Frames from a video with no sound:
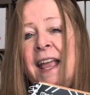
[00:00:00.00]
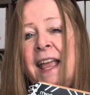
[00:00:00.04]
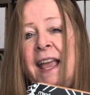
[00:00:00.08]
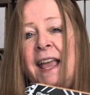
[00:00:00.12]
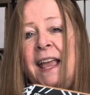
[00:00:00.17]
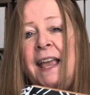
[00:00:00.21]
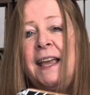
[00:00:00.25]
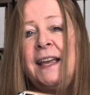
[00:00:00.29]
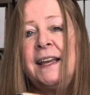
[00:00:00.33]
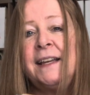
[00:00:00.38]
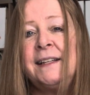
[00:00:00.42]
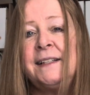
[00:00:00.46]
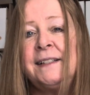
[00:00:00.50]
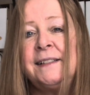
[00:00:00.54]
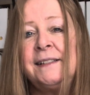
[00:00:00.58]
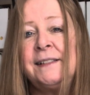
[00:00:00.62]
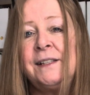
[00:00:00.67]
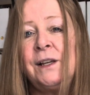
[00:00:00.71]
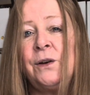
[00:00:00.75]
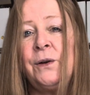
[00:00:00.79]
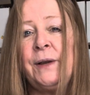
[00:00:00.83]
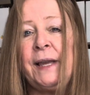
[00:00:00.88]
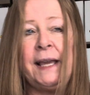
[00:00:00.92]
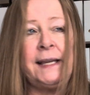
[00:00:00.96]

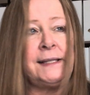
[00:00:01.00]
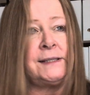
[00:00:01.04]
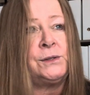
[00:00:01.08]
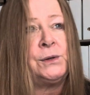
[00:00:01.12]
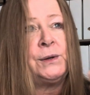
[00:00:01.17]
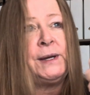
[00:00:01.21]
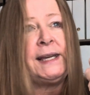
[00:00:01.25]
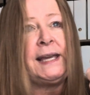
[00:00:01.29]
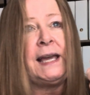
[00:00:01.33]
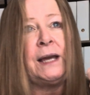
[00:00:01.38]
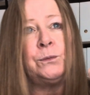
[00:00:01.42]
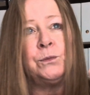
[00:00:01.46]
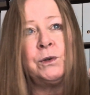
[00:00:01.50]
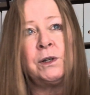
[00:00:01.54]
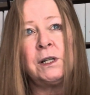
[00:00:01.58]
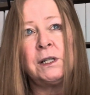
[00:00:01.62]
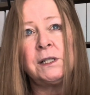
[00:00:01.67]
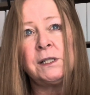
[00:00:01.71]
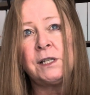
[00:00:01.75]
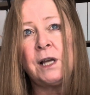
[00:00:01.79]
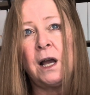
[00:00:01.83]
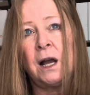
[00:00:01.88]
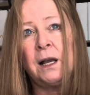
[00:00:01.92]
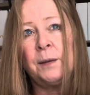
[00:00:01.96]
And okay, so again, we're
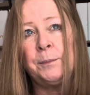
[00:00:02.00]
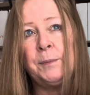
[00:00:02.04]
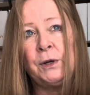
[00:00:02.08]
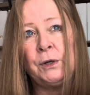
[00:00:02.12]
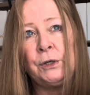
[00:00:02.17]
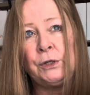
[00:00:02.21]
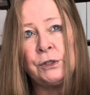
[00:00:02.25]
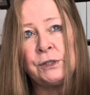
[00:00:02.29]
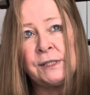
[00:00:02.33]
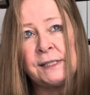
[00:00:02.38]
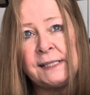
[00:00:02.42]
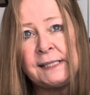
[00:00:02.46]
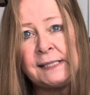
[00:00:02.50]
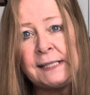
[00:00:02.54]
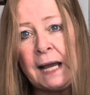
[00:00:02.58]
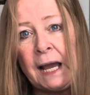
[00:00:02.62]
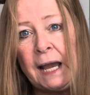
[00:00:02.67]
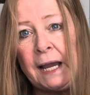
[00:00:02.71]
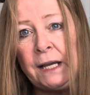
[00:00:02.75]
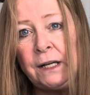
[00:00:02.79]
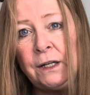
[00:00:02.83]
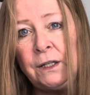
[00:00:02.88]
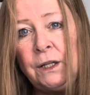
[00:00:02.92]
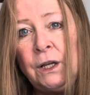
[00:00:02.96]
going to talk about your
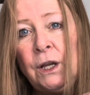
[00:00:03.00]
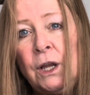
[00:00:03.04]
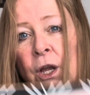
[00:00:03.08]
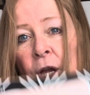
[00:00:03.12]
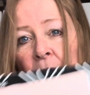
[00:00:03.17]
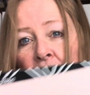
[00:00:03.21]
style,